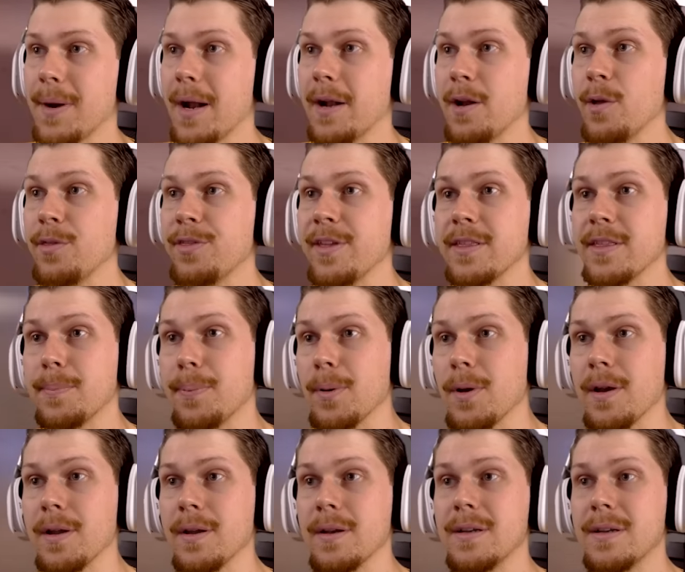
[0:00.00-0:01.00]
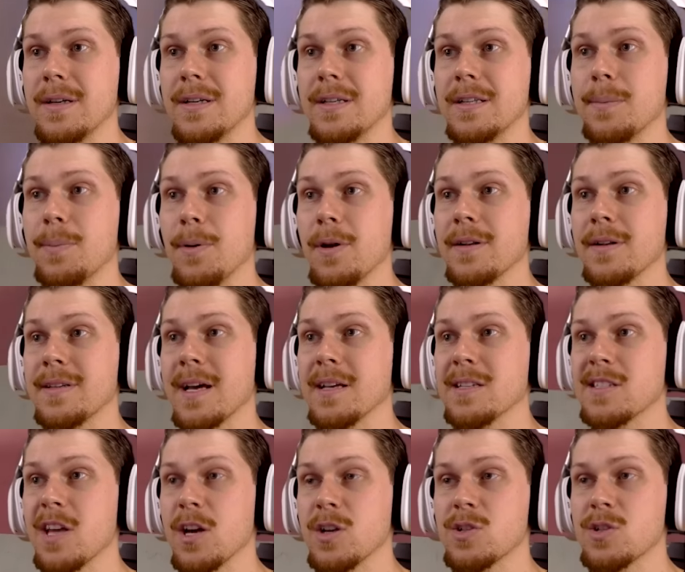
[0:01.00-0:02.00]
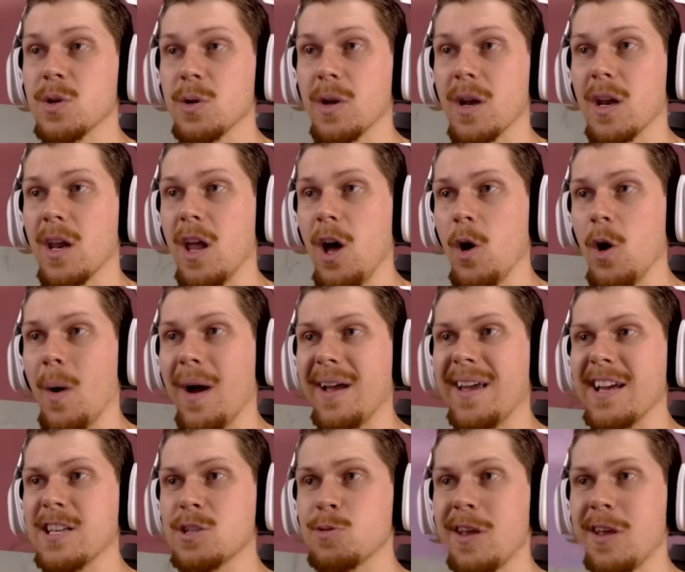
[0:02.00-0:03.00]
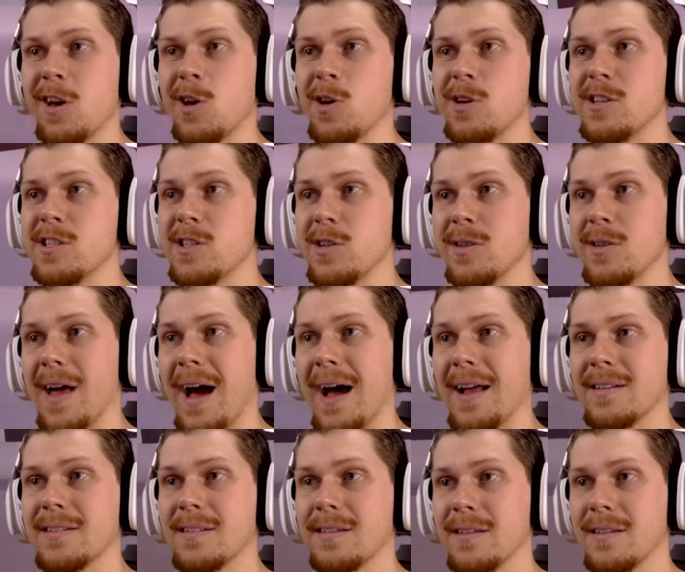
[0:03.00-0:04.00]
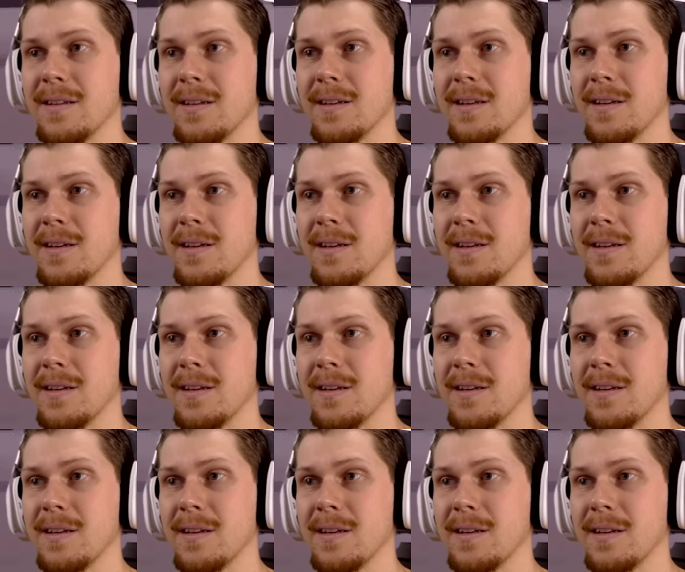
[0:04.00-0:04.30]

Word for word: but I don't think the bullet the bullet does go sort of low. I guess we could do that,